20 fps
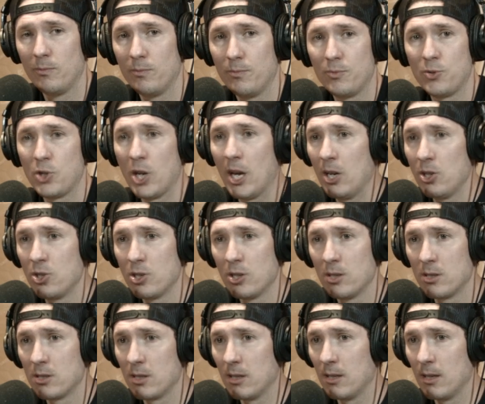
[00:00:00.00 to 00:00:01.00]

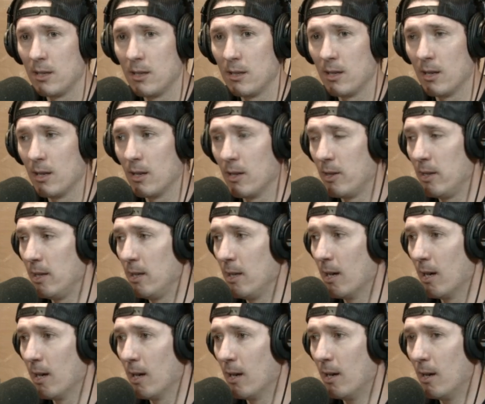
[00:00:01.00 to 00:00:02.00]
changes and
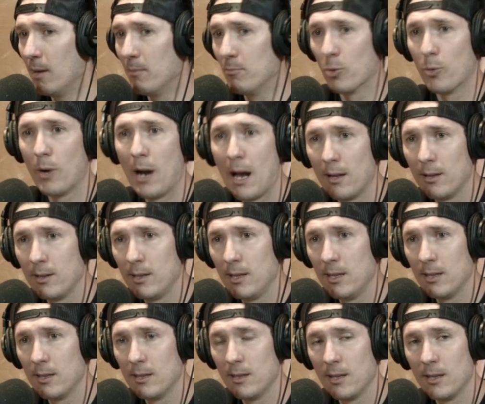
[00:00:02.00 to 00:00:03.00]
the
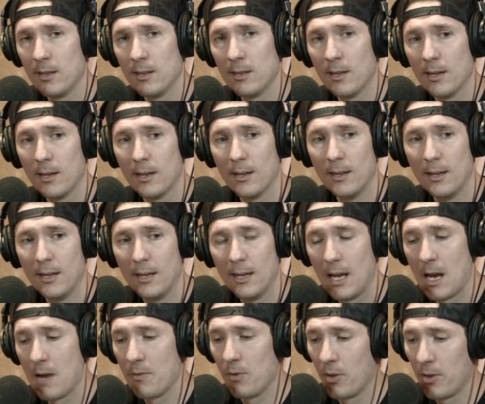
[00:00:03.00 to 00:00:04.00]
morality and
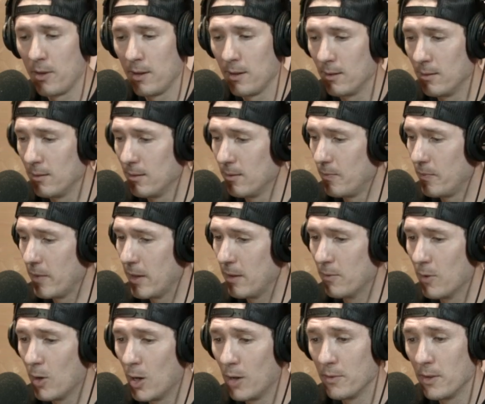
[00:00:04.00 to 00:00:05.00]
everything
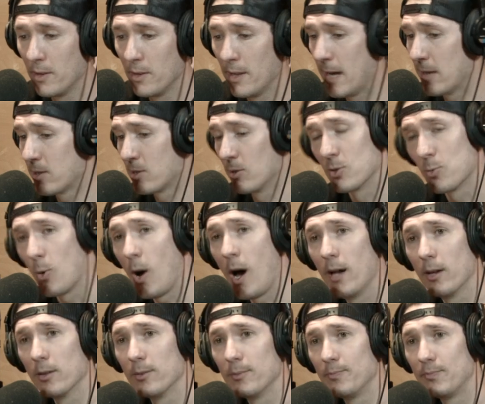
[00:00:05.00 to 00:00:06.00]
involved in that. So it's
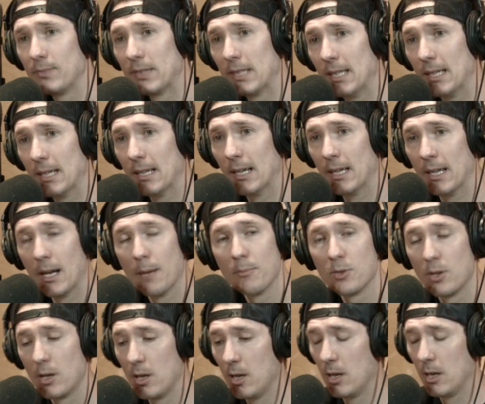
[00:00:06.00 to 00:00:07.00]
wild. And
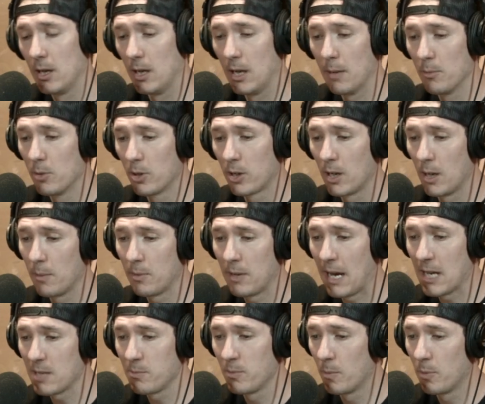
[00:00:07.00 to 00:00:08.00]
I'm looking up
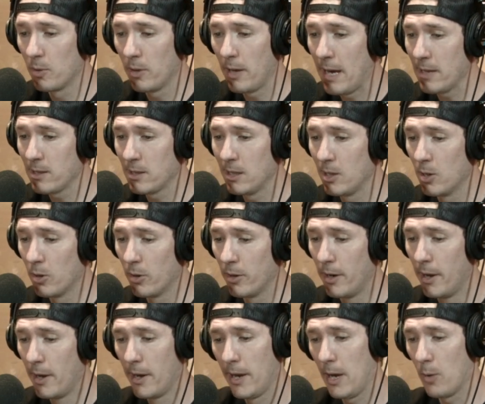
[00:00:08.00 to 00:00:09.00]
Casimir Pulaski going,
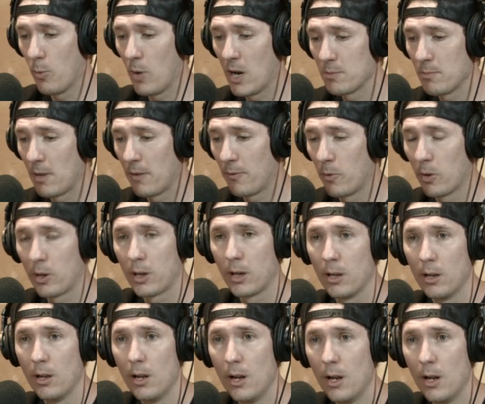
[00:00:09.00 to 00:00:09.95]
hey, why does my frickin'